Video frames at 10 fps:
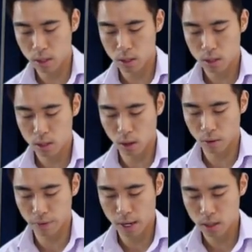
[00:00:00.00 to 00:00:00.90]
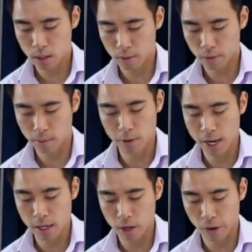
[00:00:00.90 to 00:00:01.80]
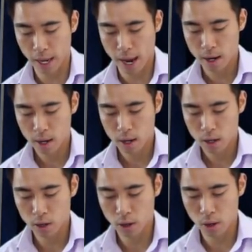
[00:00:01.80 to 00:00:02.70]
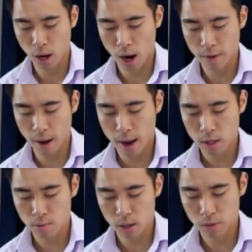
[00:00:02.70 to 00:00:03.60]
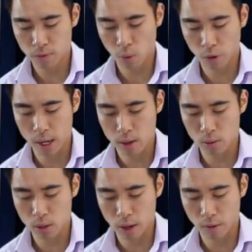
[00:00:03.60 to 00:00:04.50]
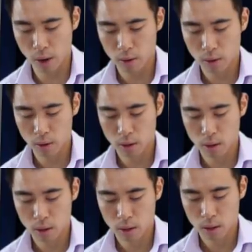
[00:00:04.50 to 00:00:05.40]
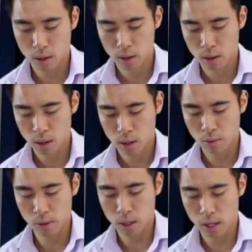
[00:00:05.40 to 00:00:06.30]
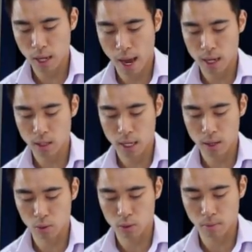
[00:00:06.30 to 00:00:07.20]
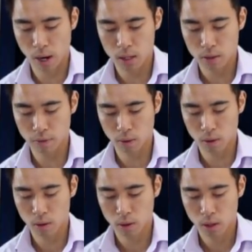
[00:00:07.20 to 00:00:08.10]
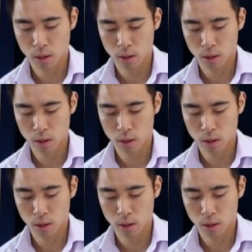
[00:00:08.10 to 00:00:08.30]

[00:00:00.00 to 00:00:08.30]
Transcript: let's just solve this for completeness. So again, you know that either x plus 4 equals 0, in which case x equals minus 4,